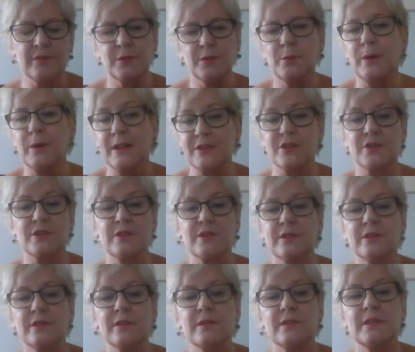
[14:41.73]

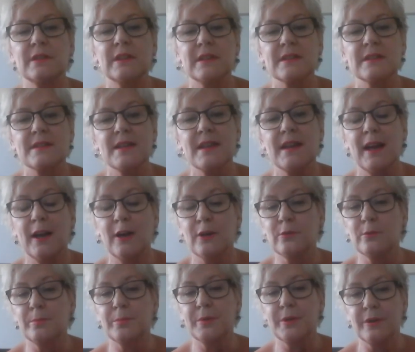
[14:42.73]
question to
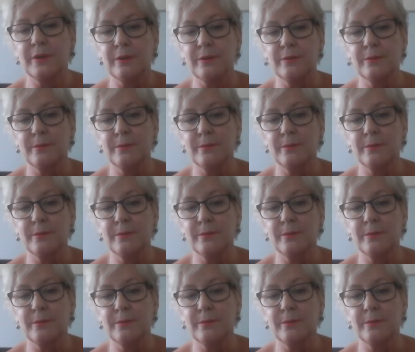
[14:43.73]
help you.